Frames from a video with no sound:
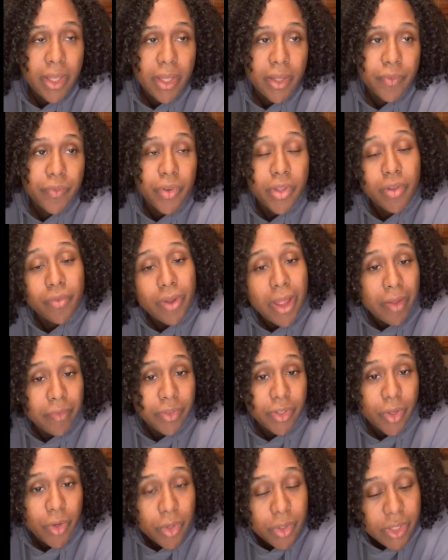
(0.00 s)
For the
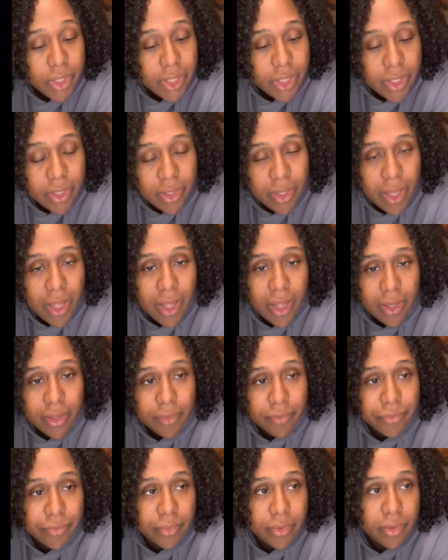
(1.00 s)
ravioli,
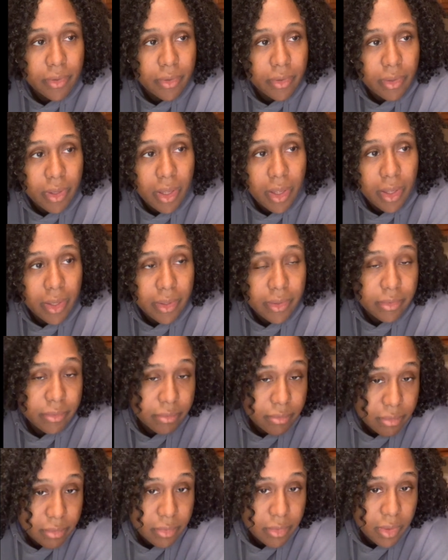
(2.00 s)
I
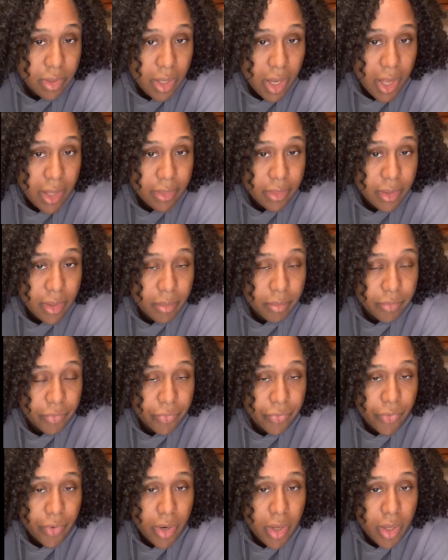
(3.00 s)
got them
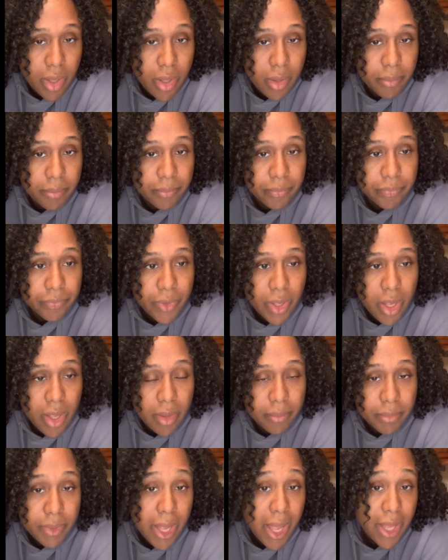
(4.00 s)
from
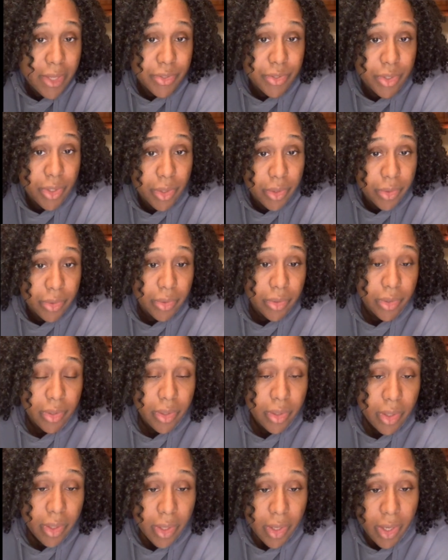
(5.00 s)
Costco,
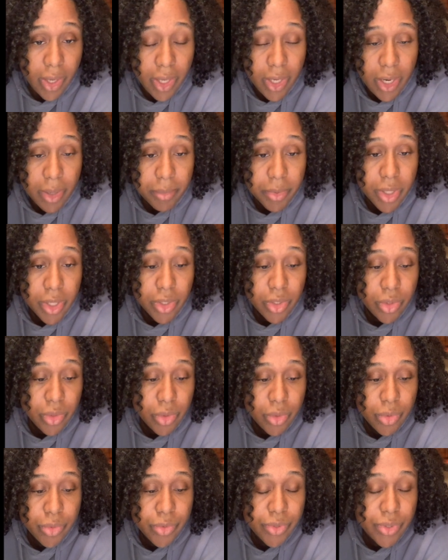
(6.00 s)
and I'm gonna
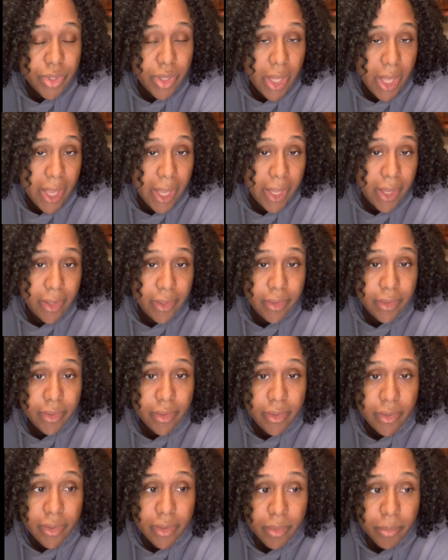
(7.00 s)
use that.
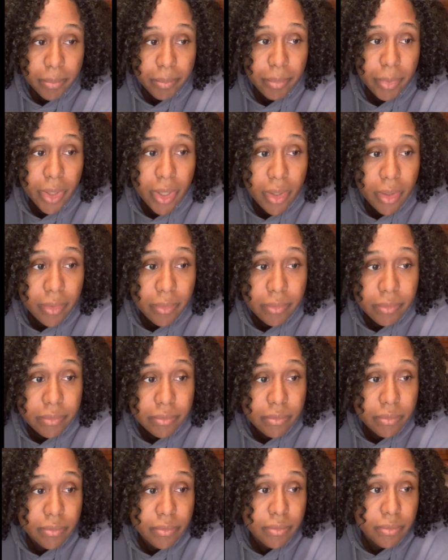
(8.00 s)
But
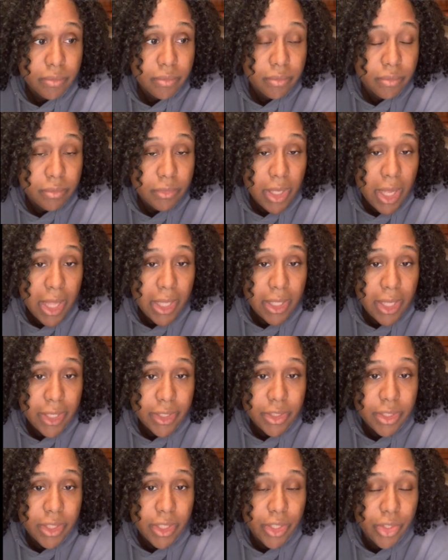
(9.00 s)
I
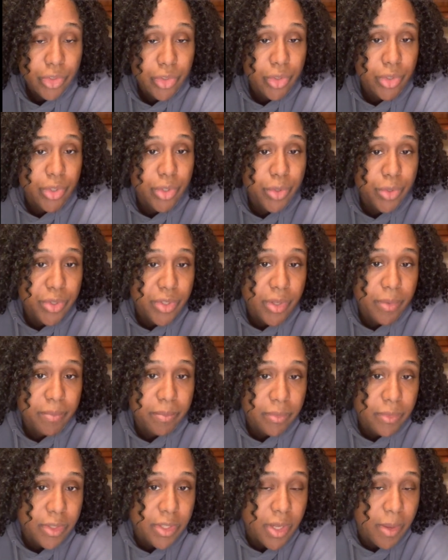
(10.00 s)
like to introduce
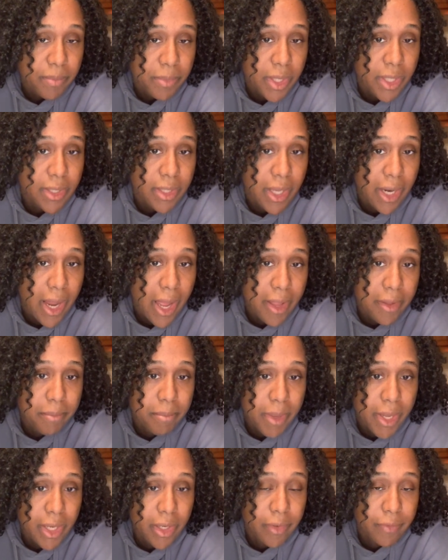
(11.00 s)
something that I
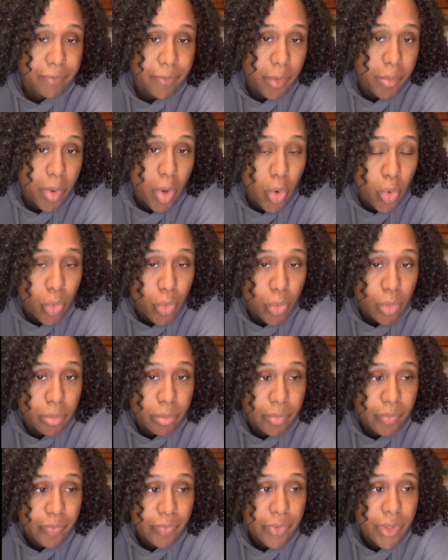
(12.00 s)
made from home,
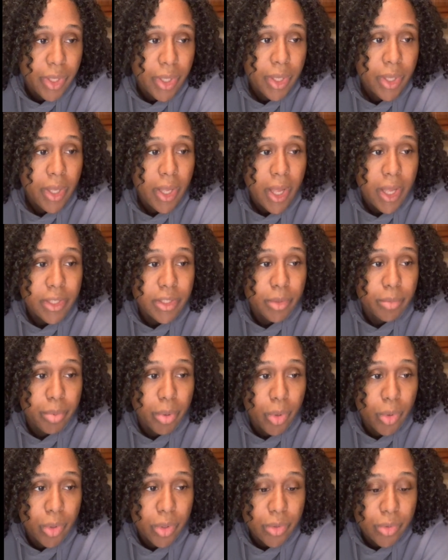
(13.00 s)
as
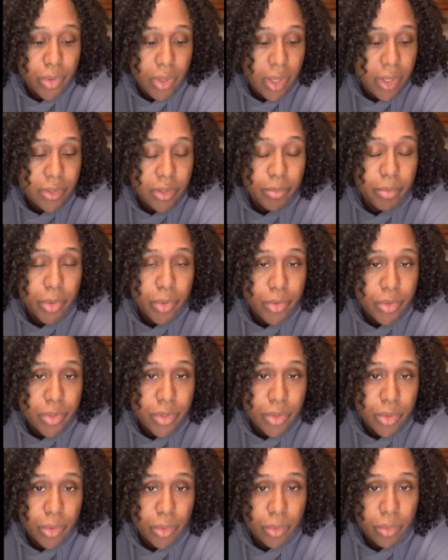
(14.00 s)
opposed
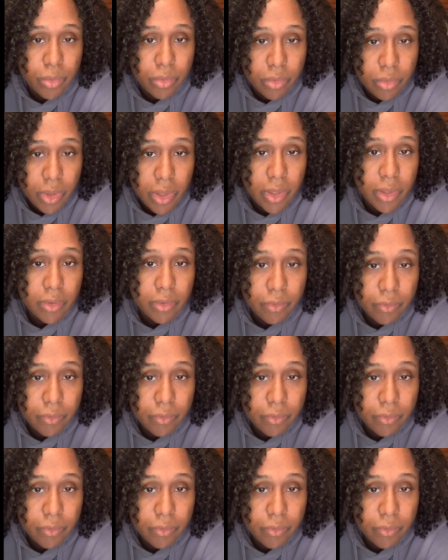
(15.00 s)
to like